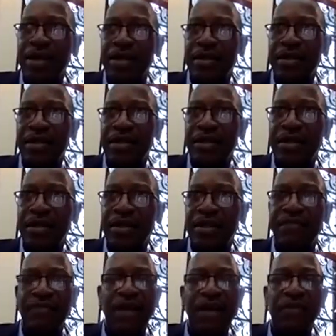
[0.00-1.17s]

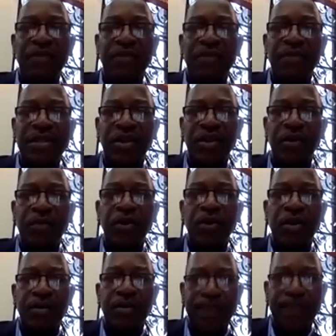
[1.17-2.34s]
the environment is a
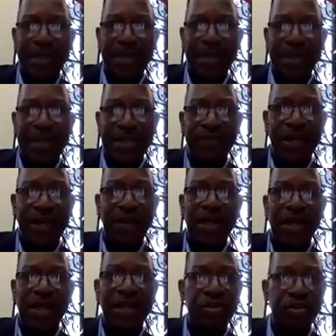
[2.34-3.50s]
lot more competitive
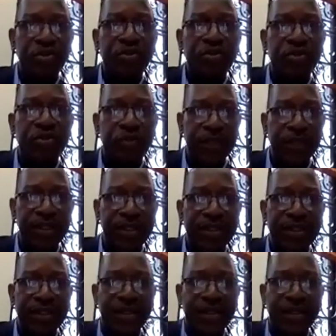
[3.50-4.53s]
now than it used to be.